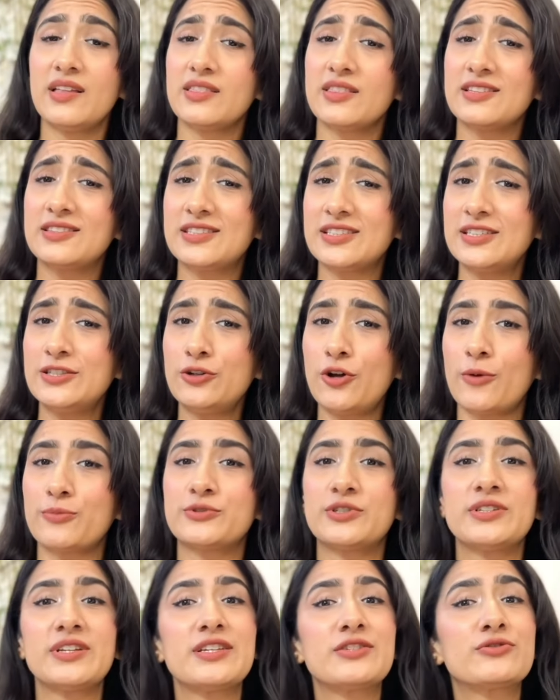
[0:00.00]
The third
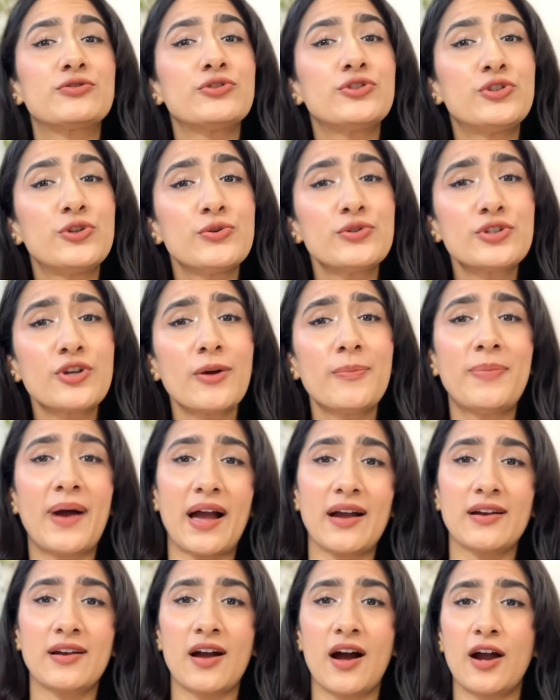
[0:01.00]
option is to use your
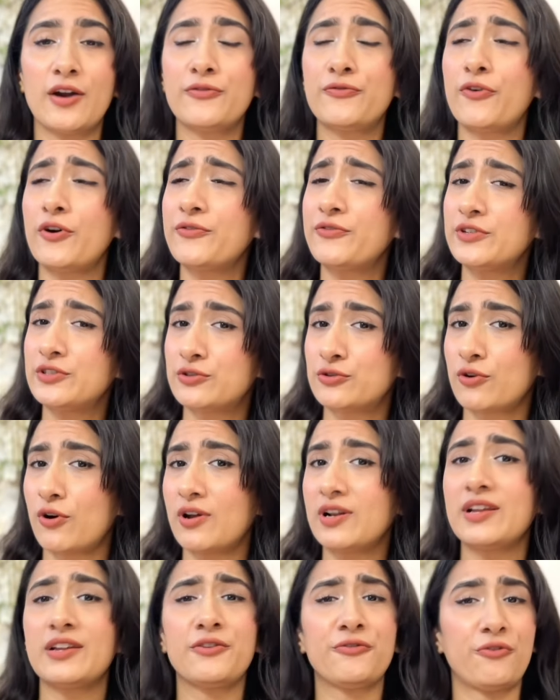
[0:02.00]
bank card for
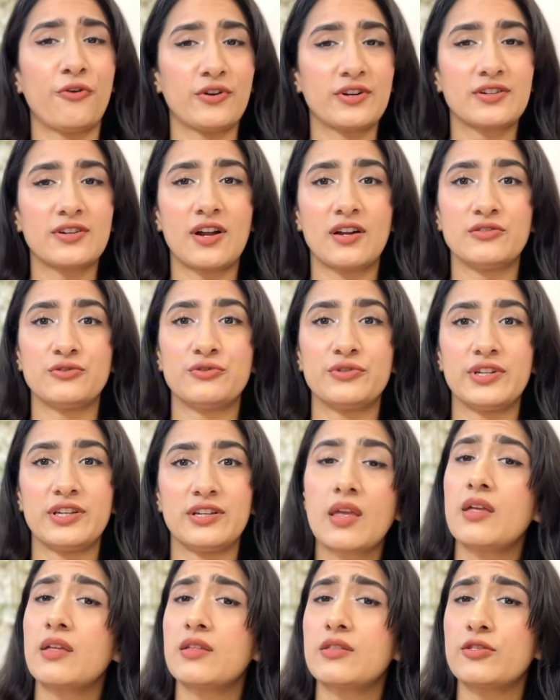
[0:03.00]
withdrawal in a foreign country.
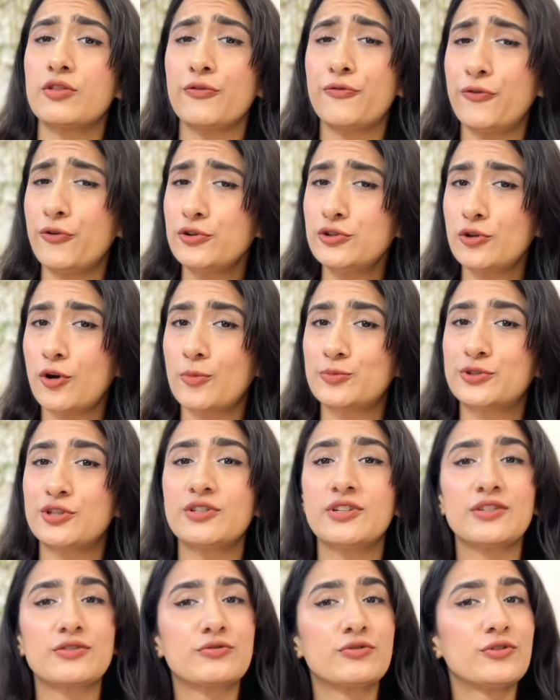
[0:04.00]
The fourth
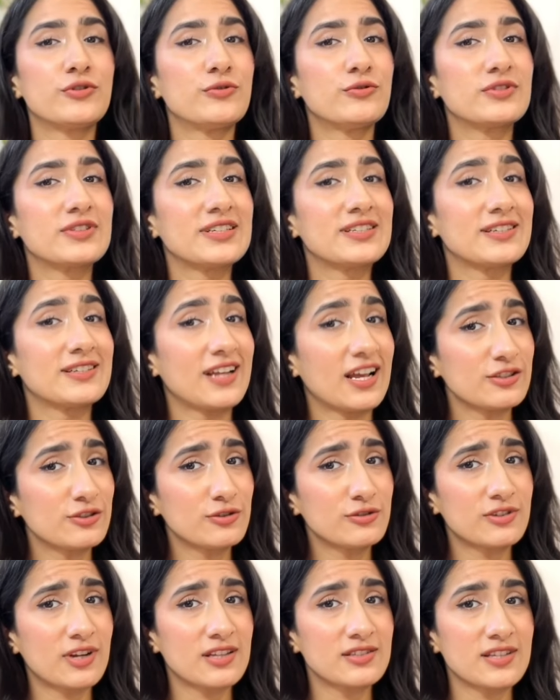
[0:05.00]
option is to use
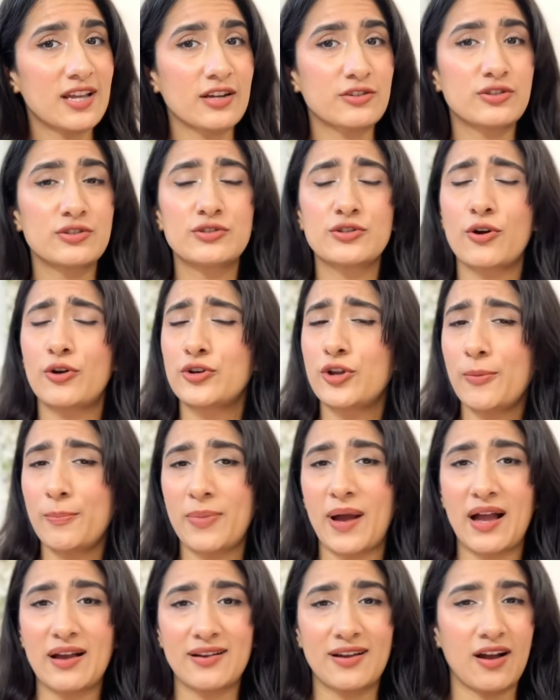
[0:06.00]
international transactions on your
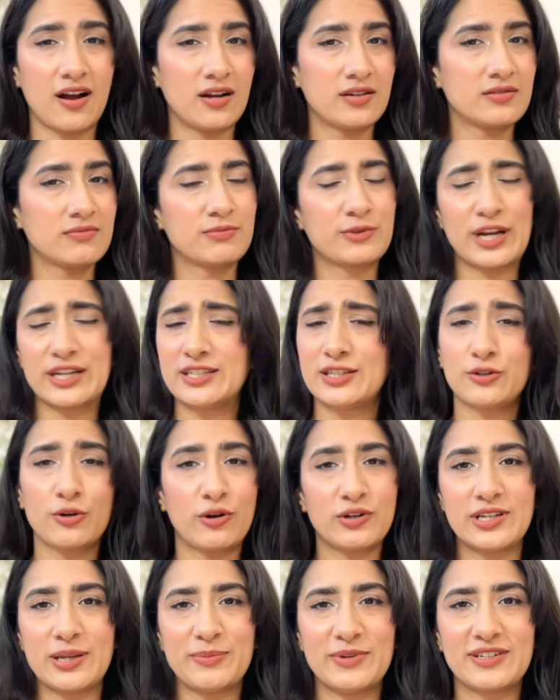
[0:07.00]
bank card, credit
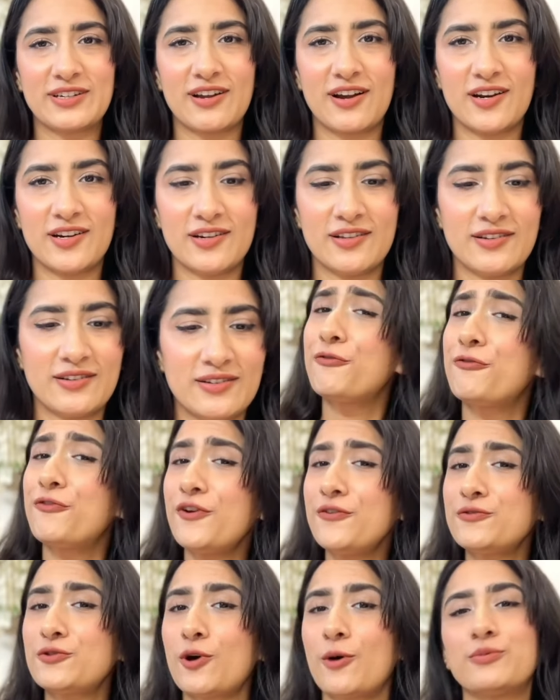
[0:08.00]
or debit card. The
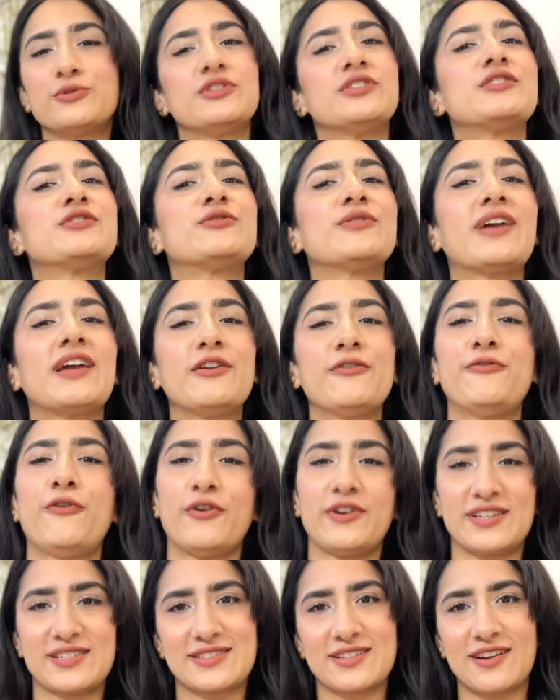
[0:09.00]
fifth option is to get a
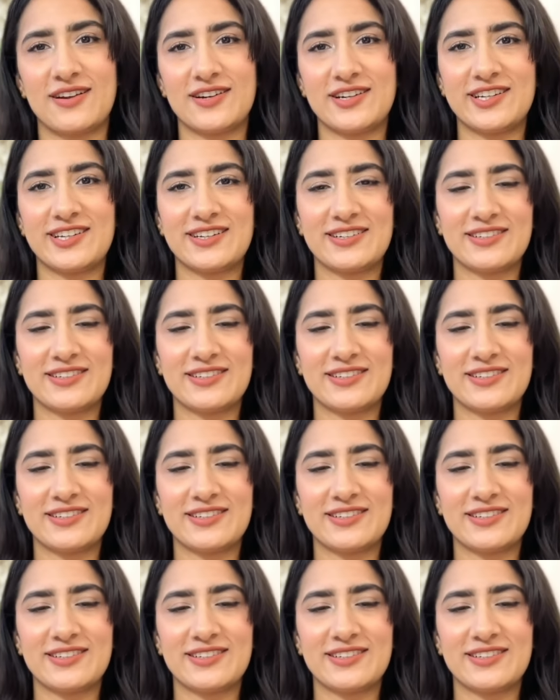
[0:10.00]
forex card.